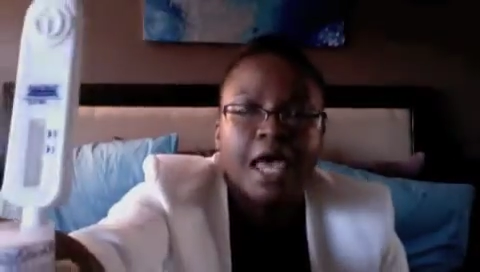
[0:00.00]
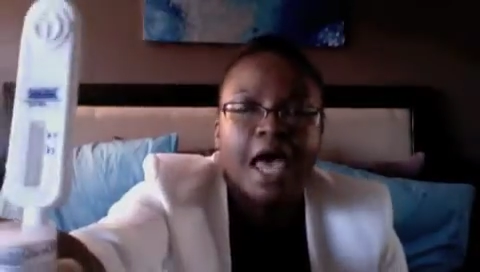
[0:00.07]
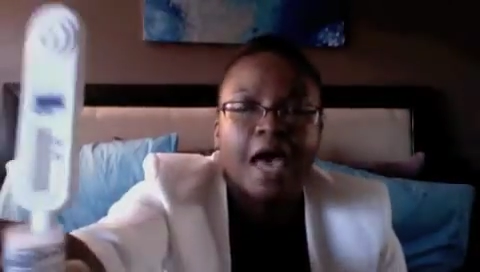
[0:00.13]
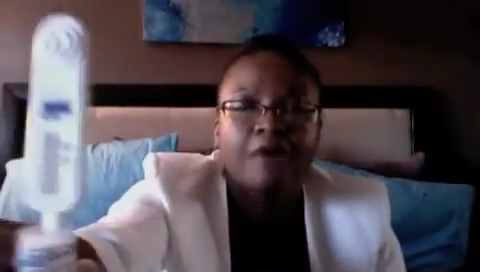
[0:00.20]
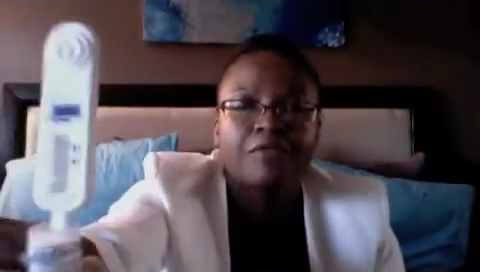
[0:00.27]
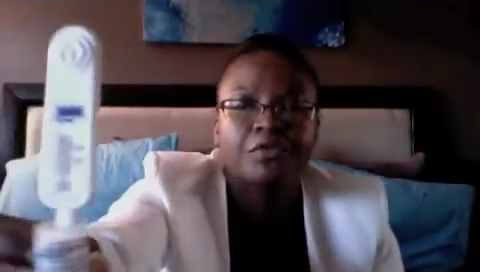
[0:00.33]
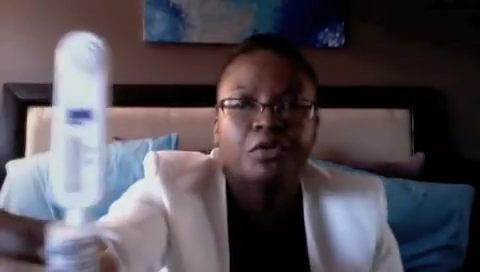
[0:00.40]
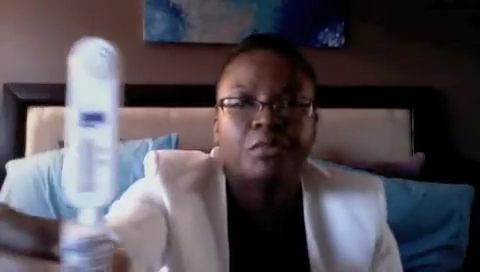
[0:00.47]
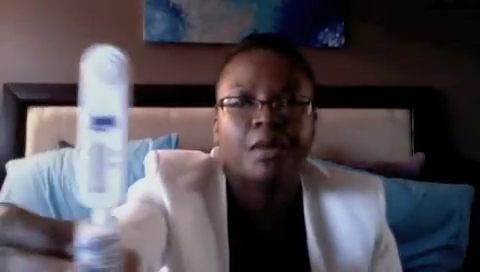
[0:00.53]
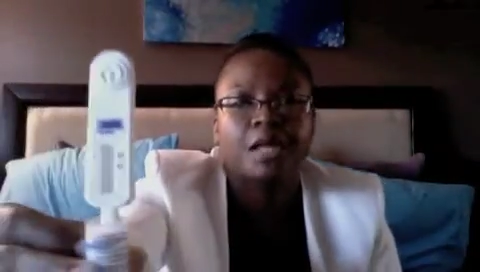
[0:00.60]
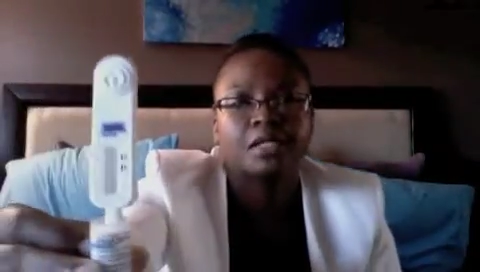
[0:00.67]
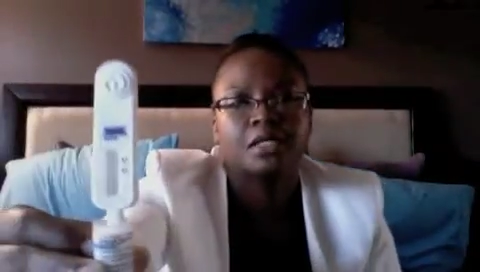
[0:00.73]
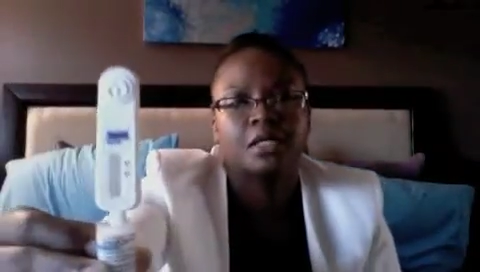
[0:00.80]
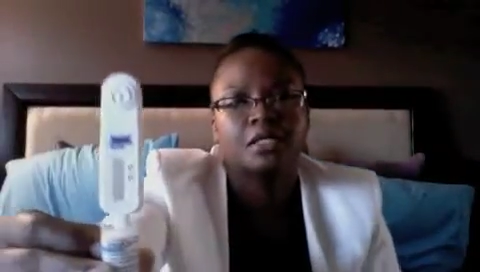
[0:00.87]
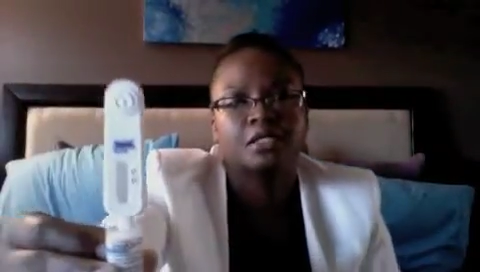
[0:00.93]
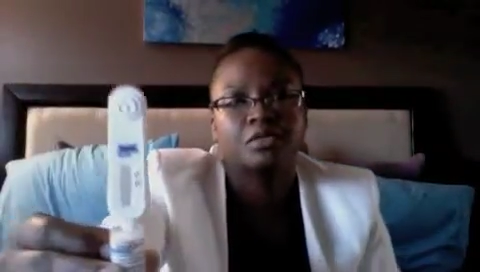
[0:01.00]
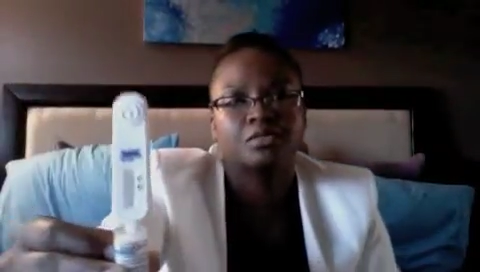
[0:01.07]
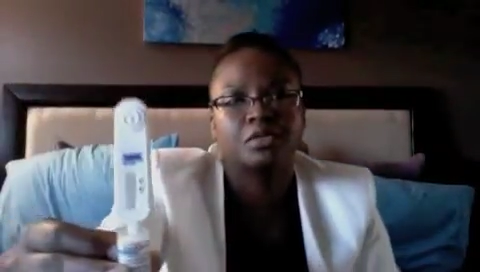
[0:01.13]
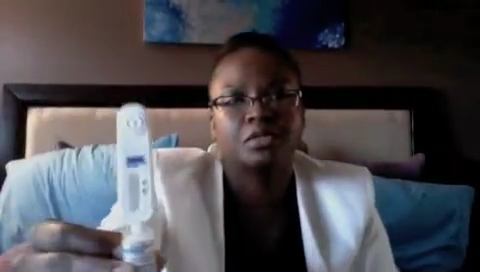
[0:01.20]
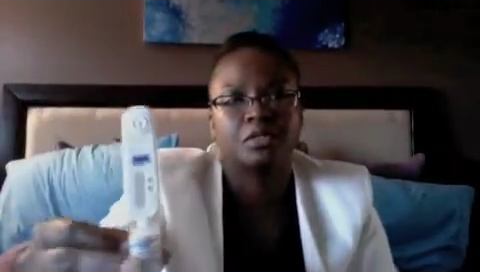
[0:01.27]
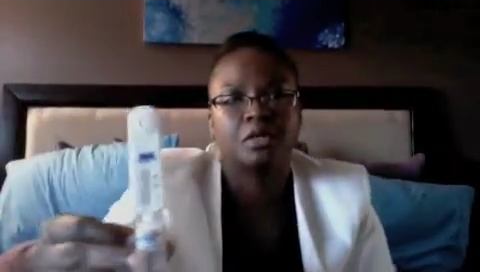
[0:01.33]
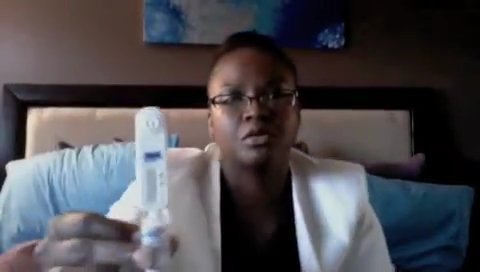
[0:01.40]
after my test
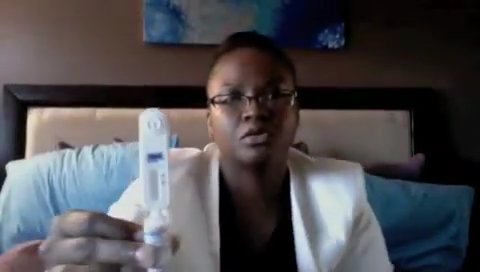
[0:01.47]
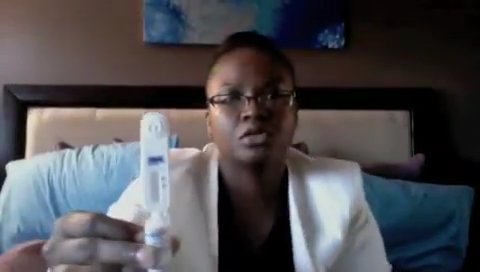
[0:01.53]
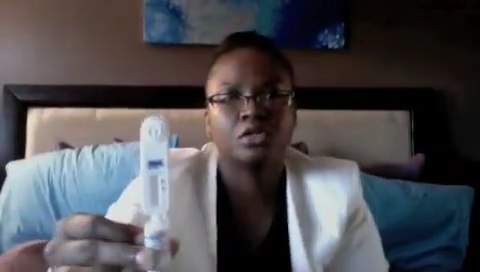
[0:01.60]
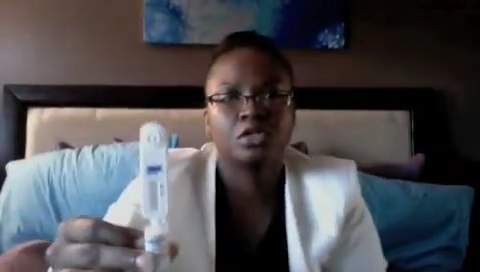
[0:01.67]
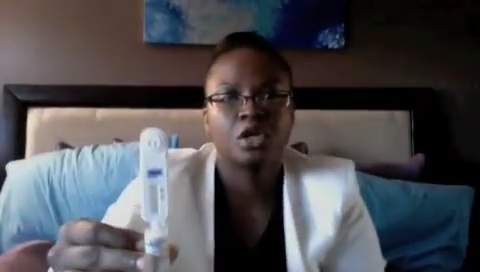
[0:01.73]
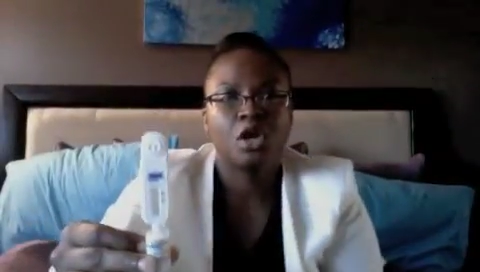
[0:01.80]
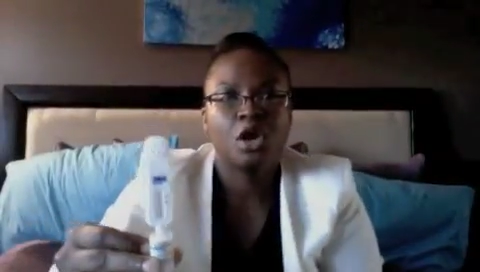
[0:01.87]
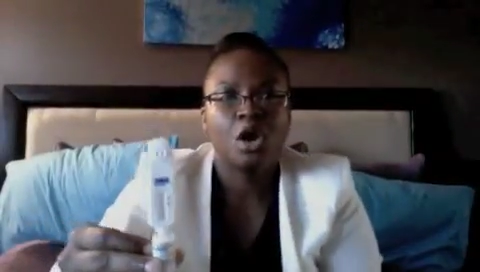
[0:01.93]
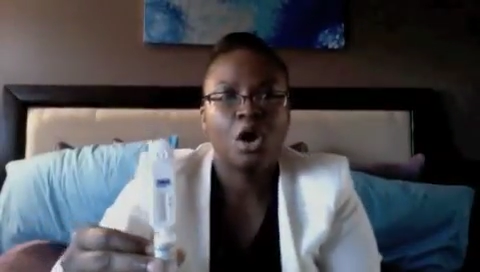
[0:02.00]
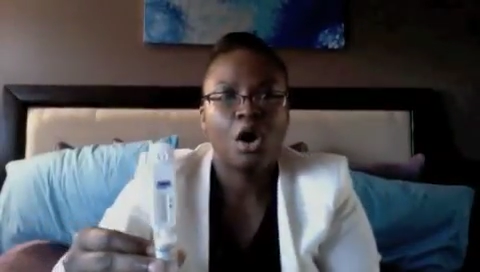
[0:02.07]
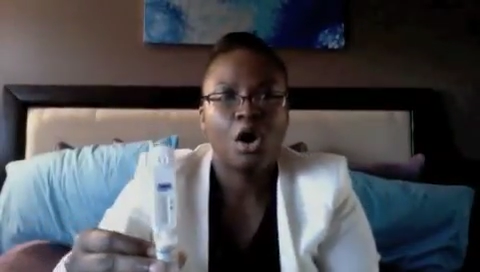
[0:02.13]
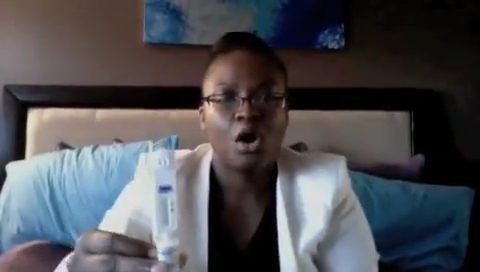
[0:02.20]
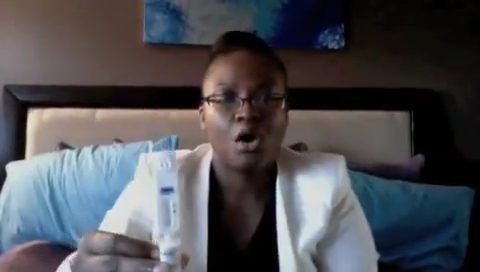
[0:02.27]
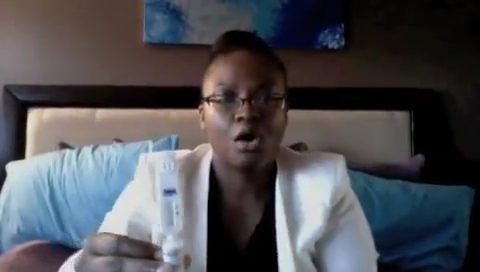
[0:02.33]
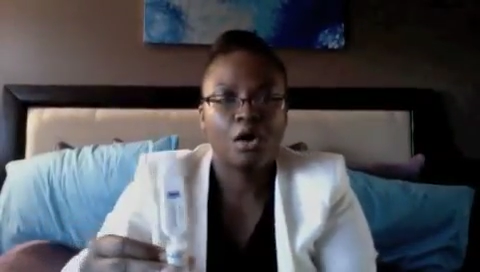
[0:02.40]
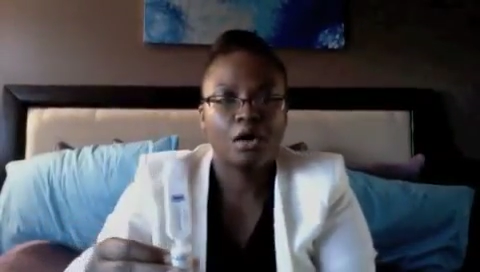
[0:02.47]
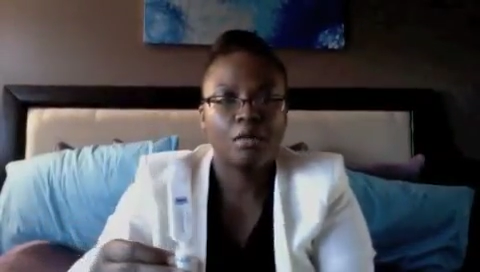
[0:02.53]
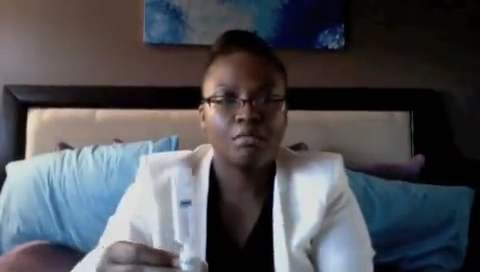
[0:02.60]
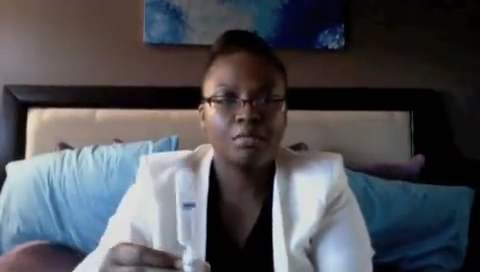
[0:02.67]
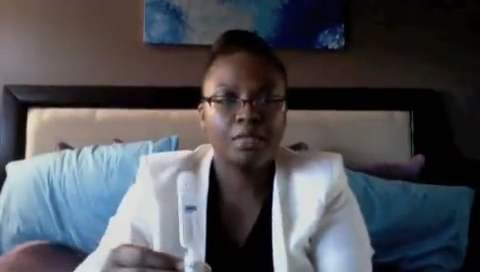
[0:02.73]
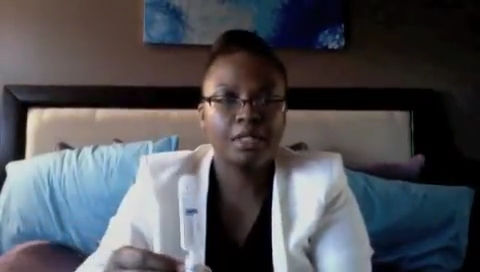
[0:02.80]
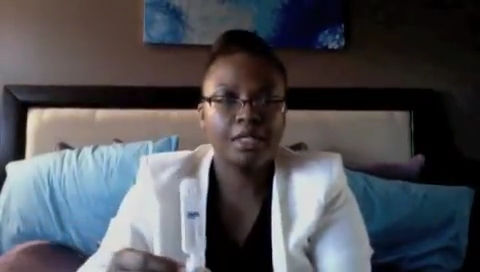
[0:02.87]
results are
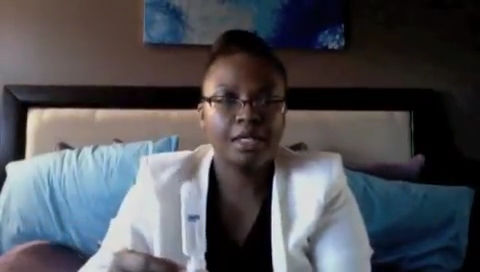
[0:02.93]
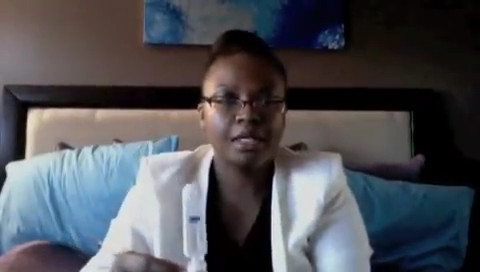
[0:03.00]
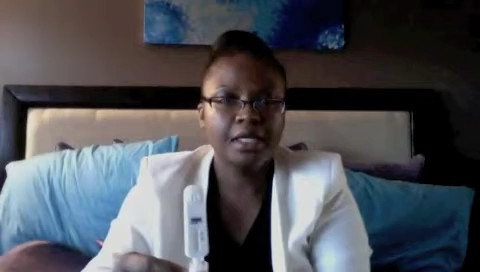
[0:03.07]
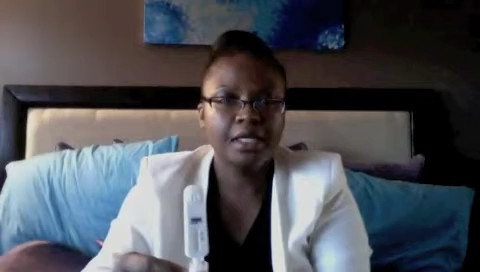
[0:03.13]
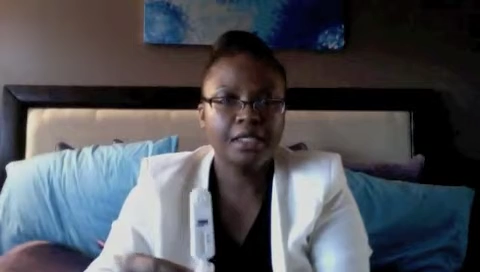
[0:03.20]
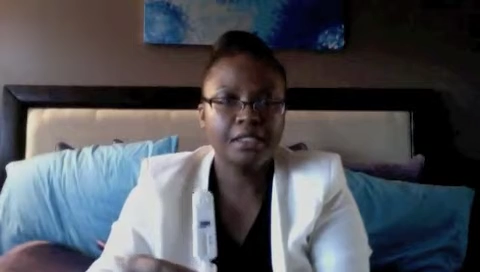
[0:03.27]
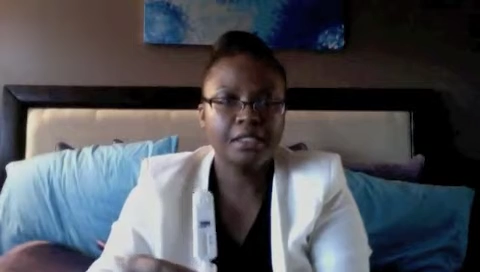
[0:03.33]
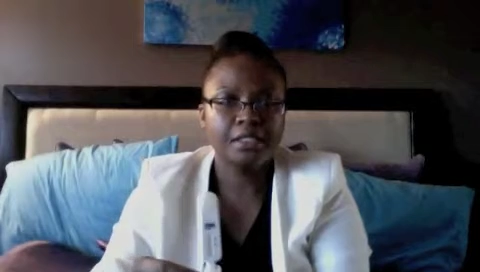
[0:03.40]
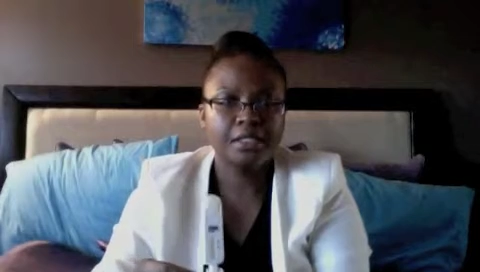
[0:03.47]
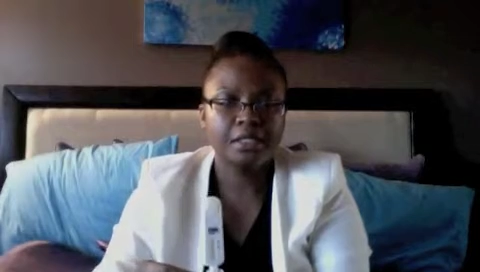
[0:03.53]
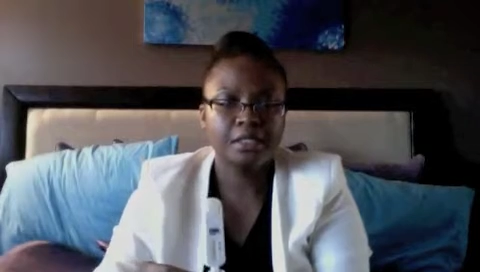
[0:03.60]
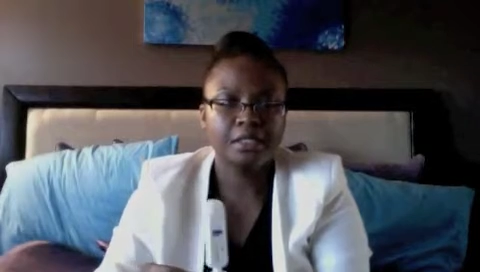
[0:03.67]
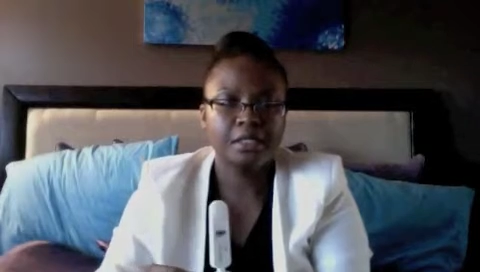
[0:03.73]
complete.